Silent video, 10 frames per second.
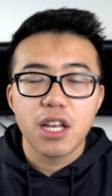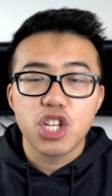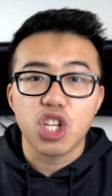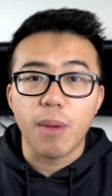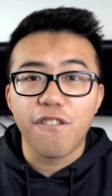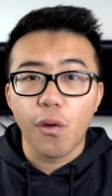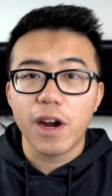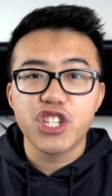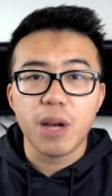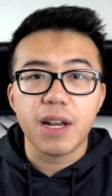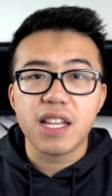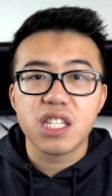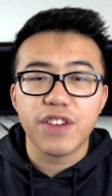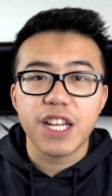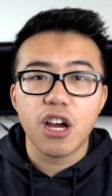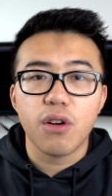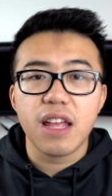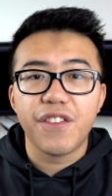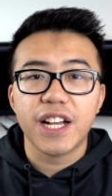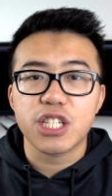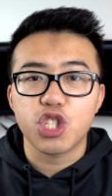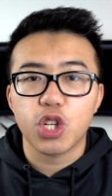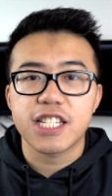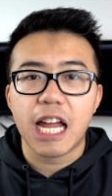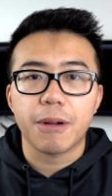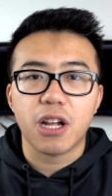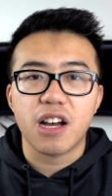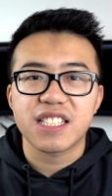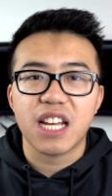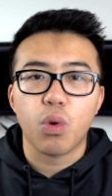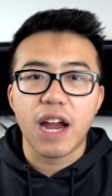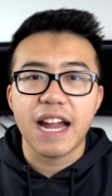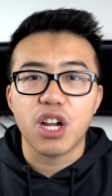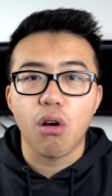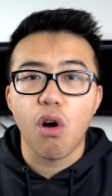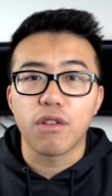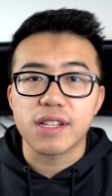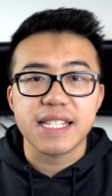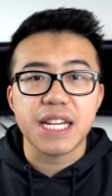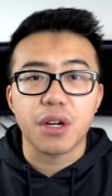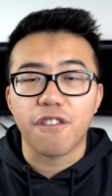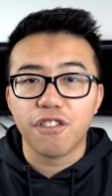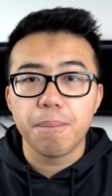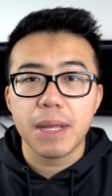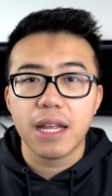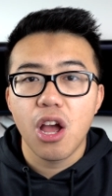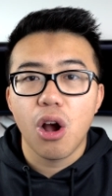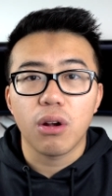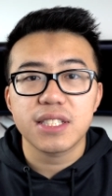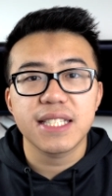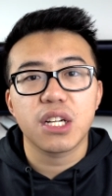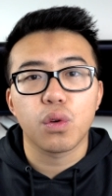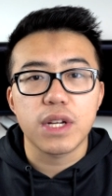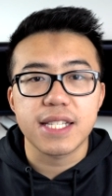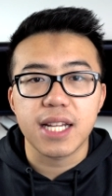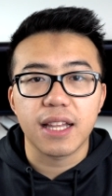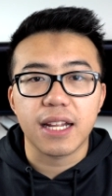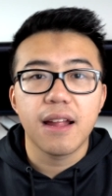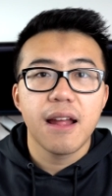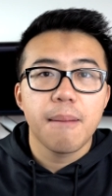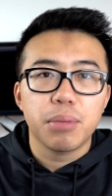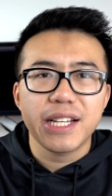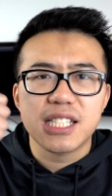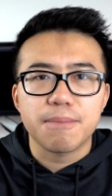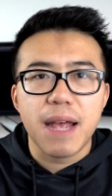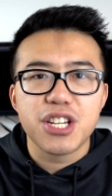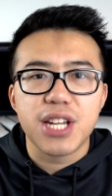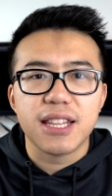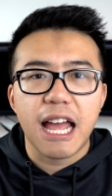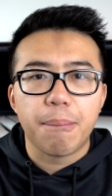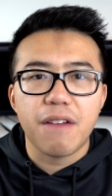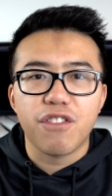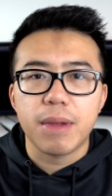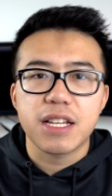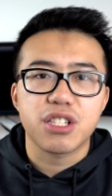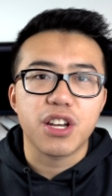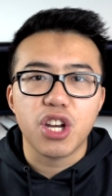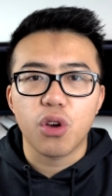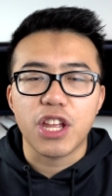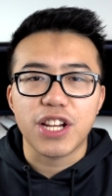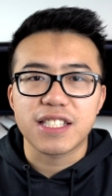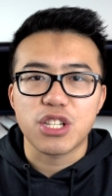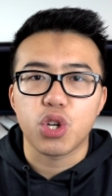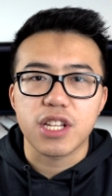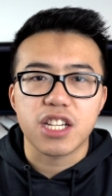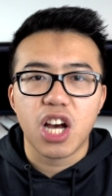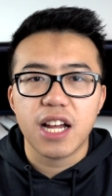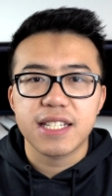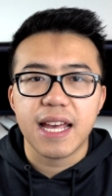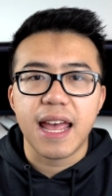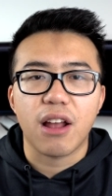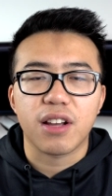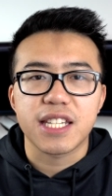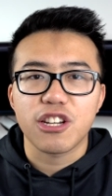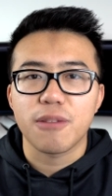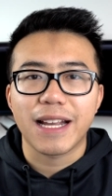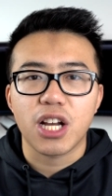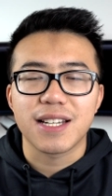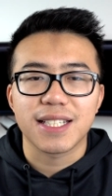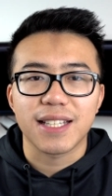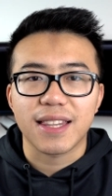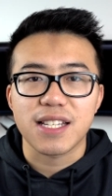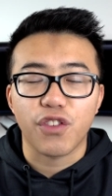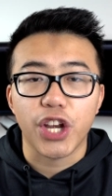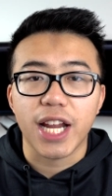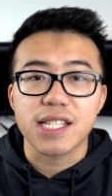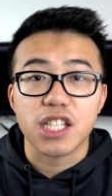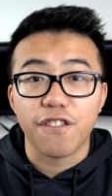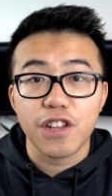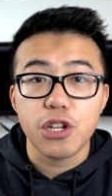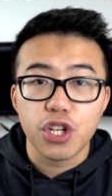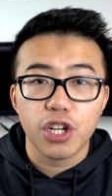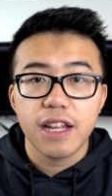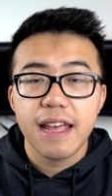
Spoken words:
So before I jump into this video, if you guys enjoy this type of content where I go over sneaker flipping or sneaker reselling, please smash that like button for me so I know that you guys enjoy this content, and I'll continue to make content like this for you guys in the future.